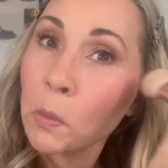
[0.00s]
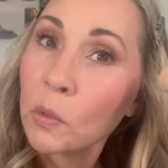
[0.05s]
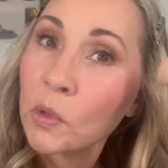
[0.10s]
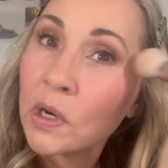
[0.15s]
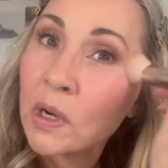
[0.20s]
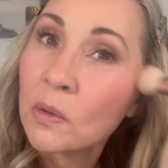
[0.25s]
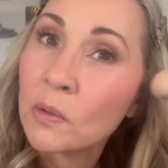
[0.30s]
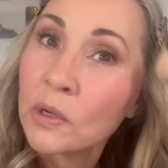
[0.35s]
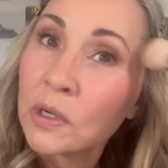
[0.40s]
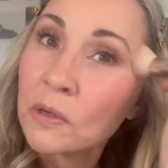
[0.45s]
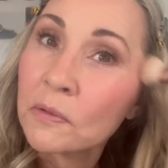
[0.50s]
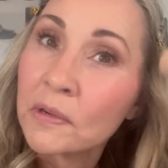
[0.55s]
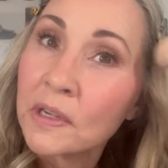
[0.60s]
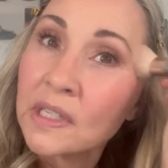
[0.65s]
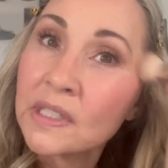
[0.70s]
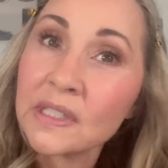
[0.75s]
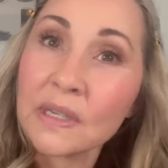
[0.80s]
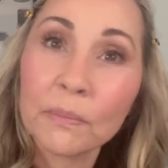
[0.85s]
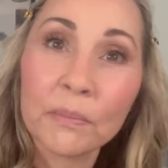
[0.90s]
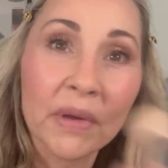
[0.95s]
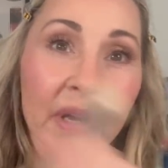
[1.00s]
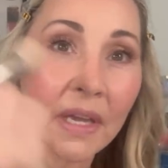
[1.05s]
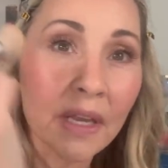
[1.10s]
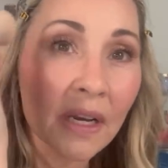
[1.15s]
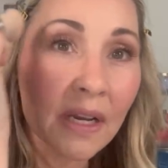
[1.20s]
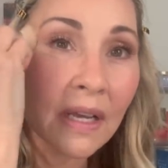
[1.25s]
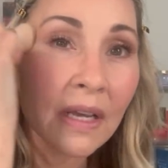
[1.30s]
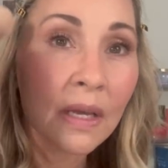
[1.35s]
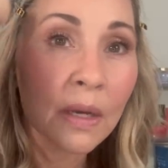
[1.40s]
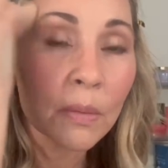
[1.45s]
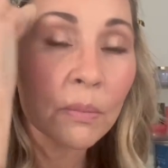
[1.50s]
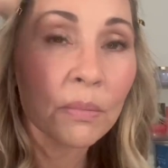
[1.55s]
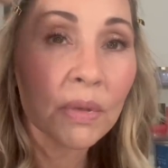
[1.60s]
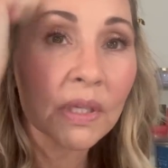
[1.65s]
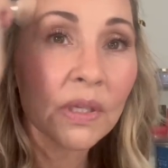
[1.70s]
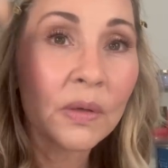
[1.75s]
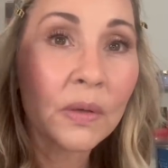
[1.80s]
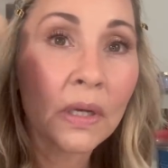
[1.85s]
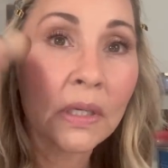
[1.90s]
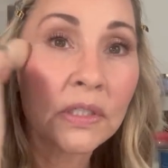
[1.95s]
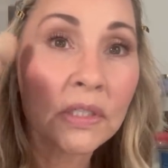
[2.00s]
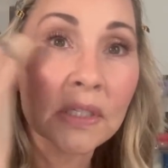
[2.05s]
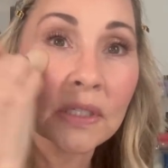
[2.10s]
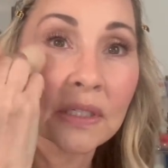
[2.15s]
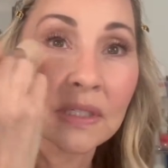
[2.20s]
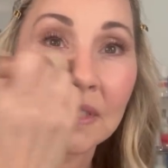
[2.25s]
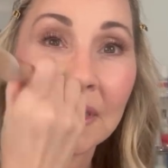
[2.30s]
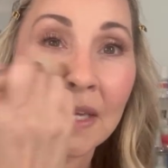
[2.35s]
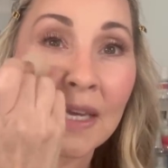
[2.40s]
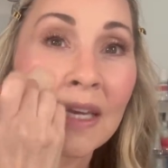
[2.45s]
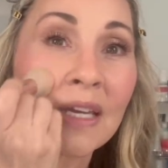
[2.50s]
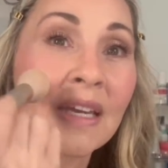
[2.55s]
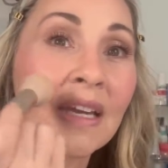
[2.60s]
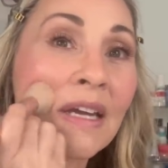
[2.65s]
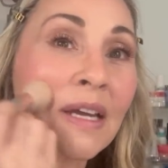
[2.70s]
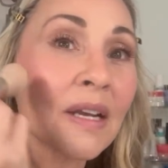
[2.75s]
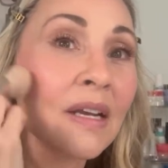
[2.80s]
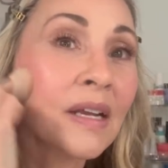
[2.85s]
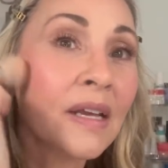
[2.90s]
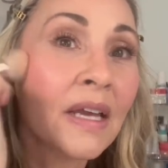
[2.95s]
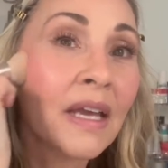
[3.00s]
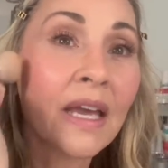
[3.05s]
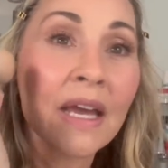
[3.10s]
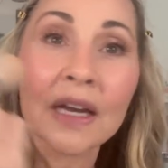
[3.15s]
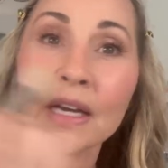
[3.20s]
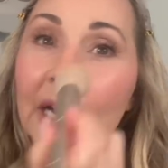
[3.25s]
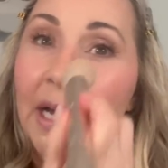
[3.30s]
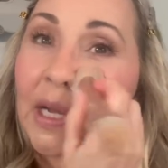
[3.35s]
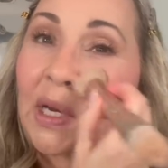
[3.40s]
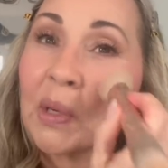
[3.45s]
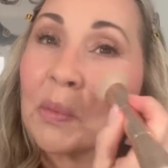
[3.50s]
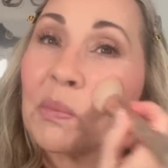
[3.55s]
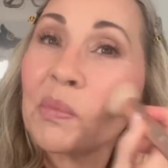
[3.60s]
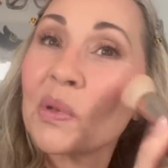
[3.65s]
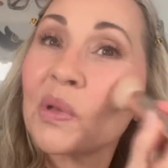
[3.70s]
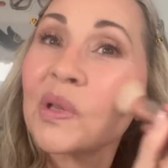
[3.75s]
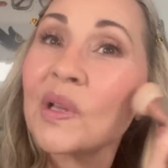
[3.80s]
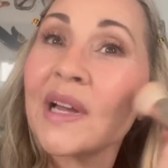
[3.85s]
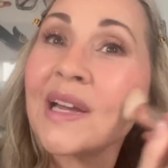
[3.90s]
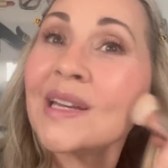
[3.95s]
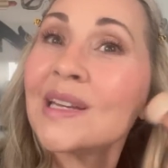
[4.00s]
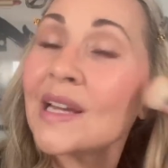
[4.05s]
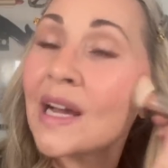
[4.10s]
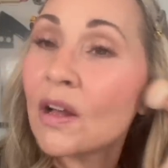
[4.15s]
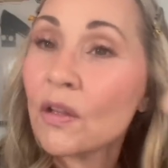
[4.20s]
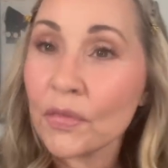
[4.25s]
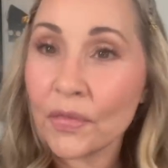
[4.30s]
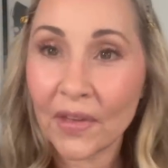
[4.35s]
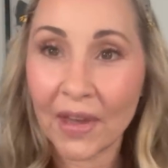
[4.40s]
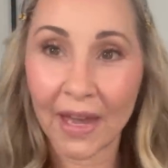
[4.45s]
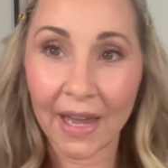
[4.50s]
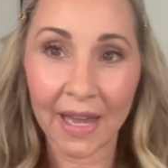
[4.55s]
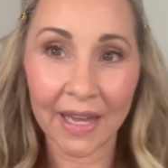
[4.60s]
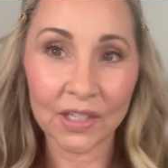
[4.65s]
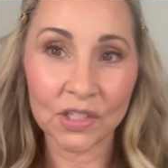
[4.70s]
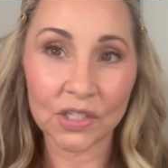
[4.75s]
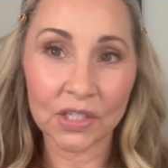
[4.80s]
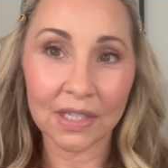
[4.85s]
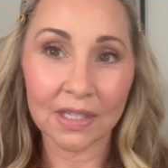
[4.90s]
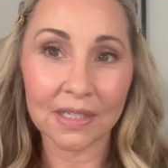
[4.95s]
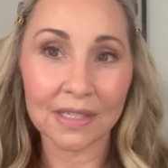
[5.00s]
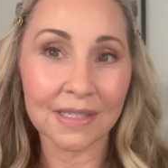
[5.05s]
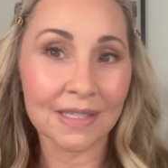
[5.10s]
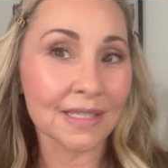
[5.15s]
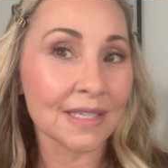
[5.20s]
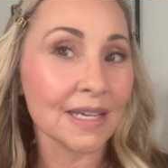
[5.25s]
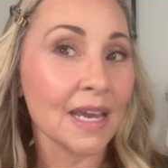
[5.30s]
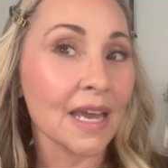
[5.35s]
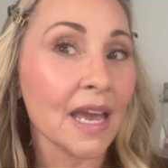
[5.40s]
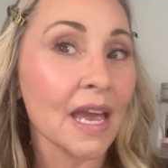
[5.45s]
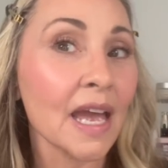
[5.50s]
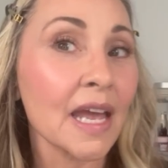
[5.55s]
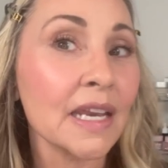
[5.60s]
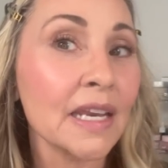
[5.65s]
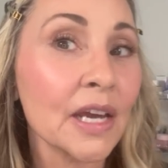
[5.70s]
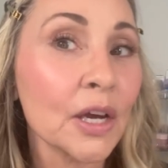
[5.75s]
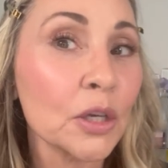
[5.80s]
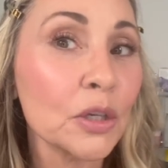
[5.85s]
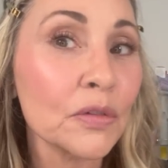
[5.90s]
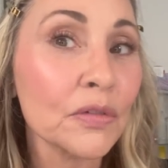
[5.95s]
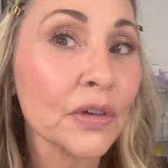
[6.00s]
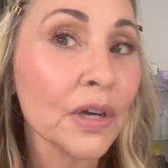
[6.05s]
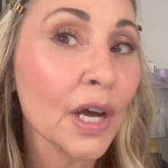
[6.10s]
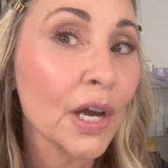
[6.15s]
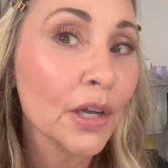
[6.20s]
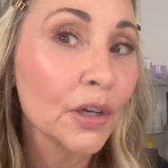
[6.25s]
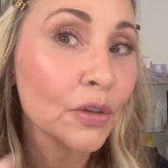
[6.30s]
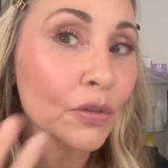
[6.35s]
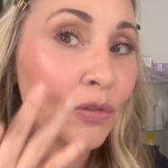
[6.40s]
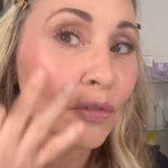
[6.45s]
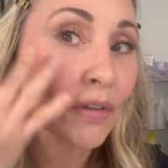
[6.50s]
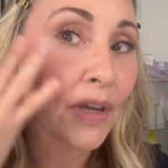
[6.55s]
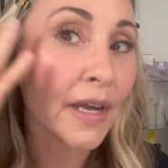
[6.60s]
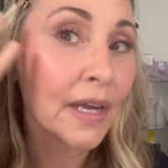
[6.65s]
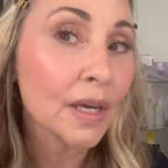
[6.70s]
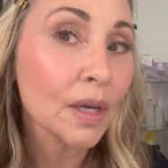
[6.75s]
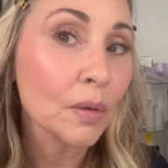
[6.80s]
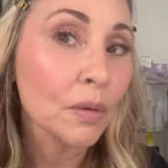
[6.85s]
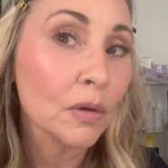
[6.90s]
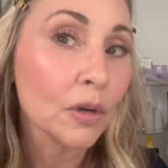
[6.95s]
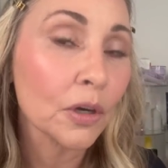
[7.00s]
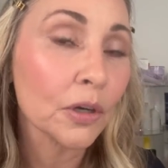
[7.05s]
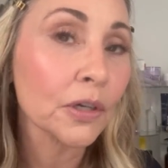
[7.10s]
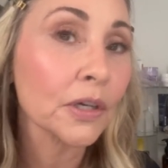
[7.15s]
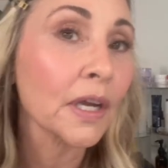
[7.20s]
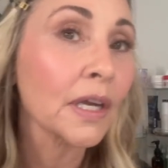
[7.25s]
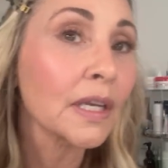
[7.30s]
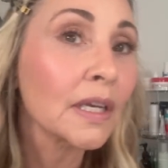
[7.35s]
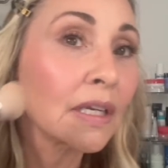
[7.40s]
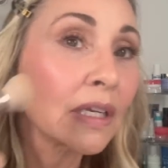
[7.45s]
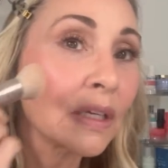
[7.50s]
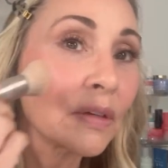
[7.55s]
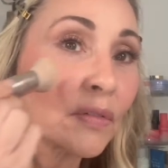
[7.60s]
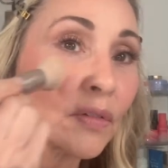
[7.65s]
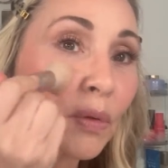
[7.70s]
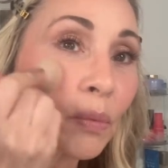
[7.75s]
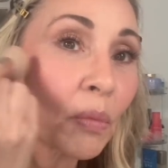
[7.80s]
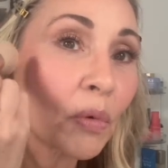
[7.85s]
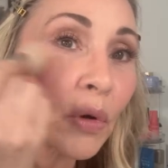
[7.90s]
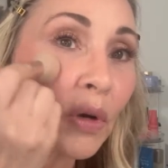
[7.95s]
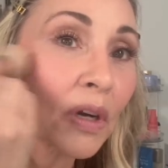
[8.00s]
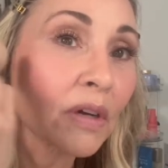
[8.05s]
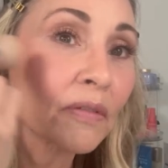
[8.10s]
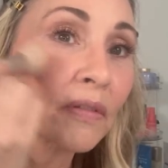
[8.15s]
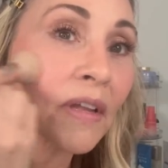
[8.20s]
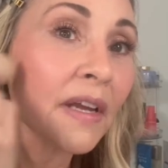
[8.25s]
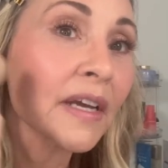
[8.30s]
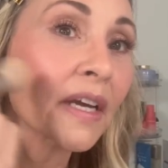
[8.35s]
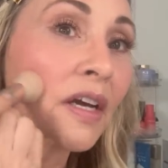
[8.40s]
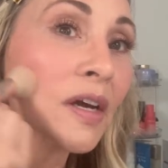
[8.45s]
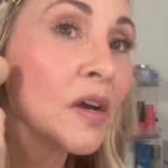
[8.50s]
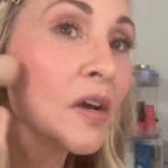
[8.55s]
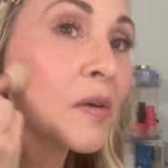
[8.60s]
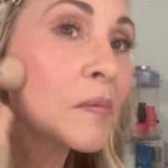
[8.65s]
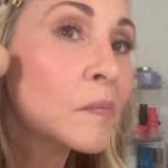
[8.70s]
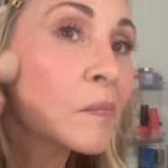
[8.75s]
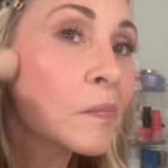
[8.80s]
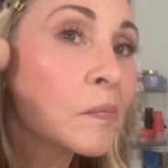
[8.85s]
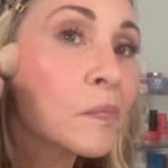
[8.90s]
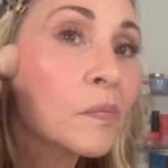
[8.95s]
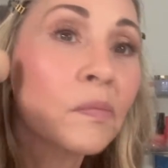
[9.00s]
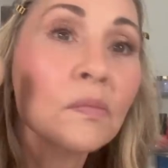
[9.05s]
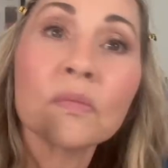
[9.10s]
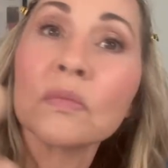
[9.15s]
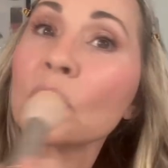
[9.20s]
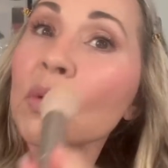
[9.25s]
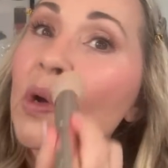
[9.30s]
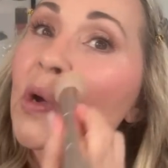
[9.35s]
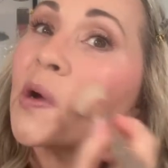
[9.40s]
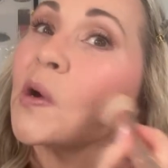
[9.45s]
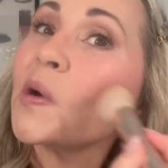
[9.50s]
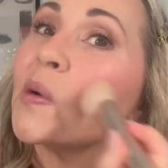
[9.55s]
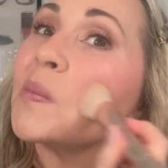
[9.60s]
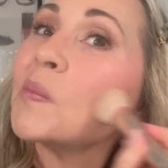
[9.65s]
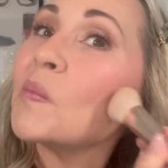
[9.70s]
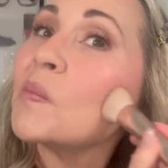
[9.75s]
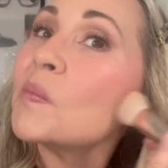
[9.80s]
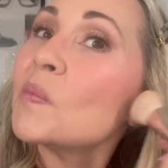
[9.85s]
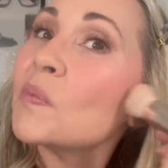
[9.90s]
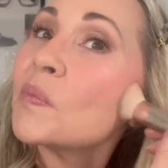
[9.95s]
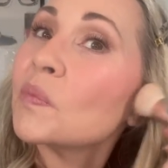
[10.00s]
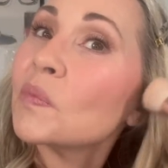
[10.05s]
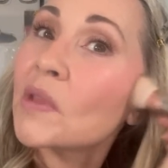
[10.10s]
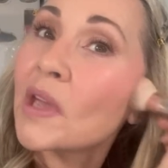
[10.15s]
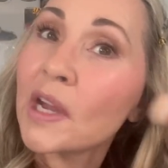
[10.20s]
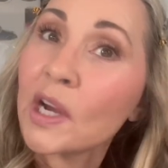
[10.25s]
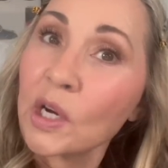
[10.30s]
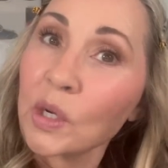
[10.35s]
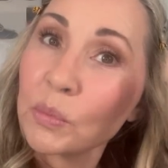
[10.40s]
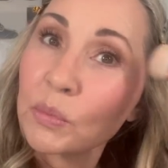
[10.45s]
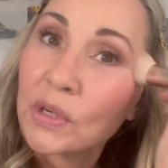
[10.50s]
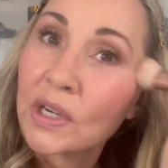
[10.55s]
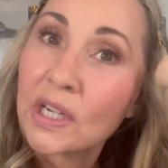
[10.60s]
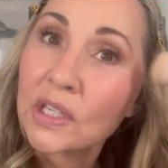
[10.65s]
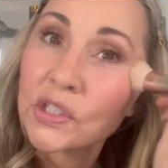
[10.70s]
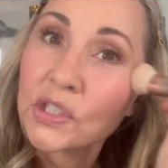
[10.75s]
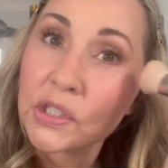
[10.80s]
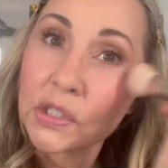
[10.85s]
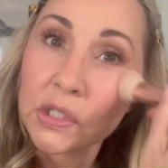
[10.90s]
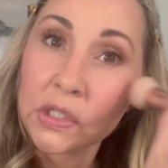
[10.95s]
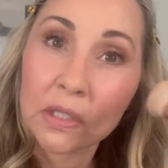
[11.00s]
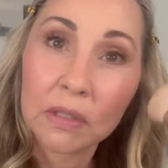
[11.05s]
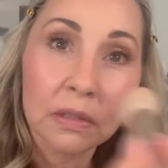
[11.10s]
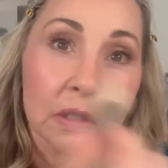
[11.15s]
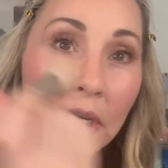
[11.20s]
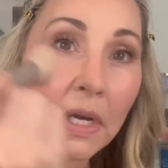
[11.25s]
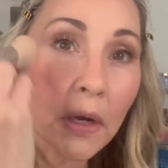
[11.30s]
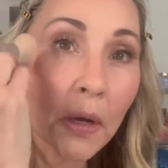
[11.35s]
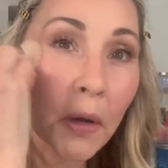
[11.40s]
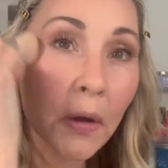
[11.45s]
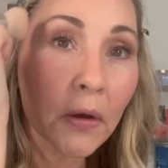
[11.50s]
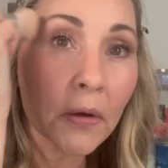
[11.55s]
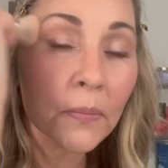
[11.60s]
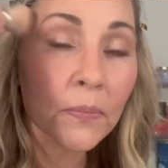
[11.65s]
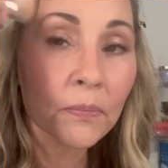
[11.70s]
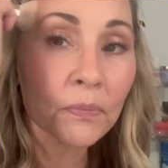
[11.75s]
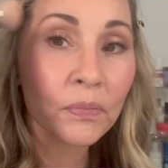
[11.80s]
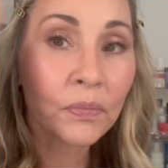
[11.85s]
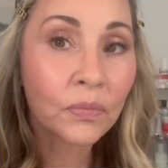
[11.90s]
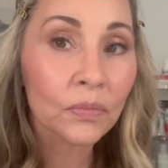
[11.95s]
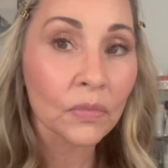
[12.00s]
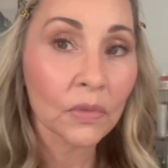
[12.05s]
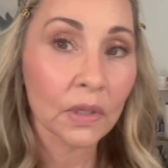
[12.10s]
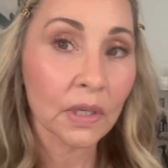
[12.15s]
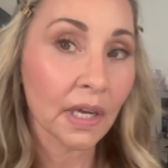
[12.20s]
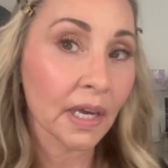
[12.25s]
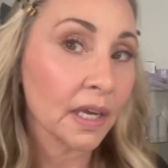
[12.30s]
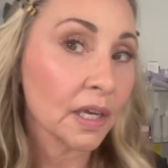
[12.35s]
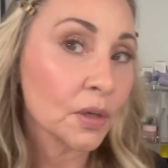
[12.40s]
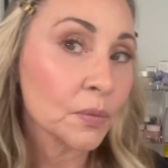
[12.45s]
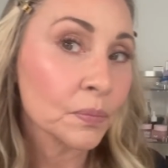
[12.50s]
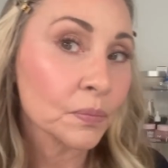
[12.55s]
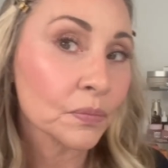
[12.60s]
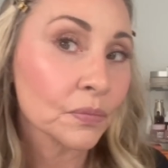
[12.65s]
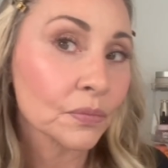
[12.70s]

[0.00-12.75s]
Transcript: We don't want to re-dip it, but you can just take it and kind of blend out the edges, and now you've kind of like created even more of like a um, airbrush look, okay?